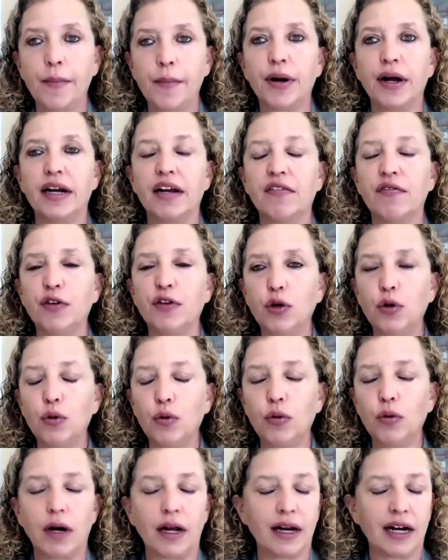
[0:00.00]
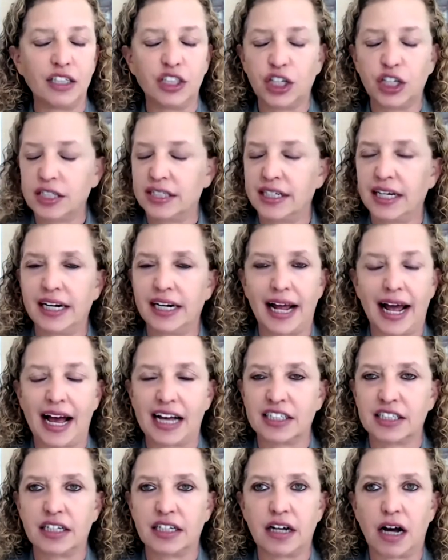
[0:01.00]
But if you, and I just did an
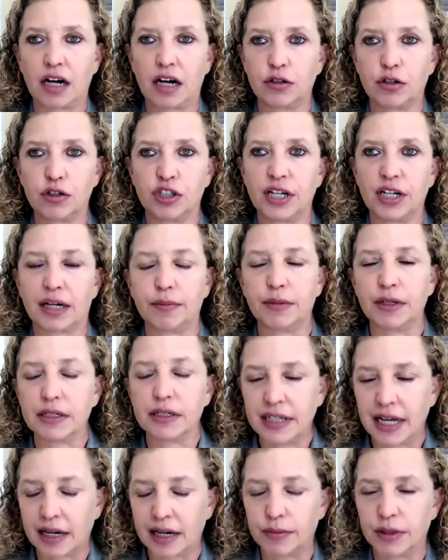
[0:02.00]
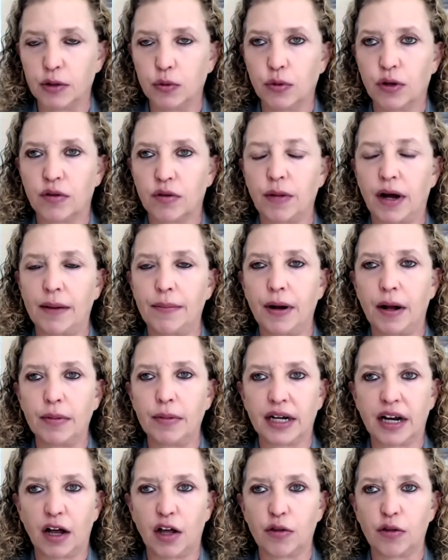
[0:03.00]
Ask the Doctor segment with my
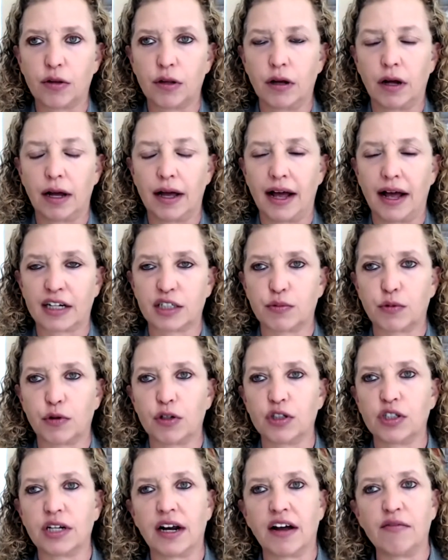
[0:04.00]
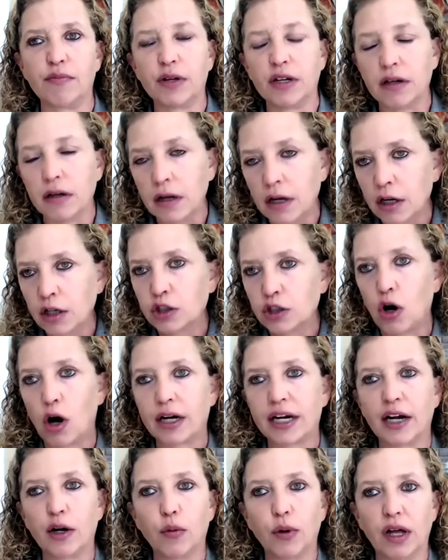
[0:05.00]
public health experts that I've been
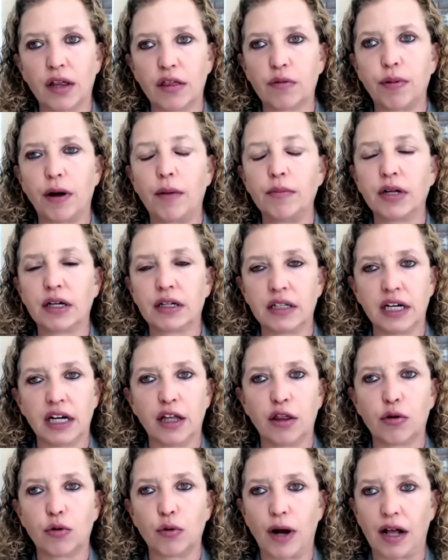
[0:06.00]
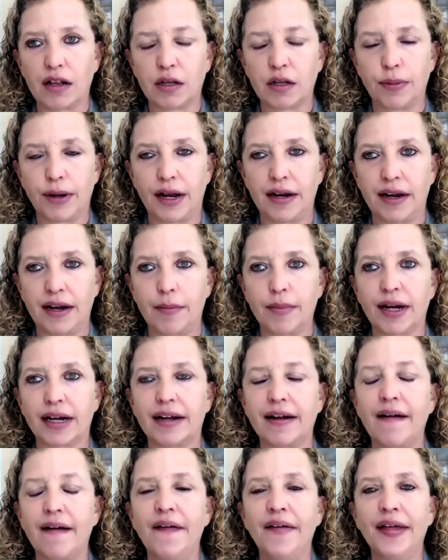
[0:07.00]
talking with publicly throughout the pandemic,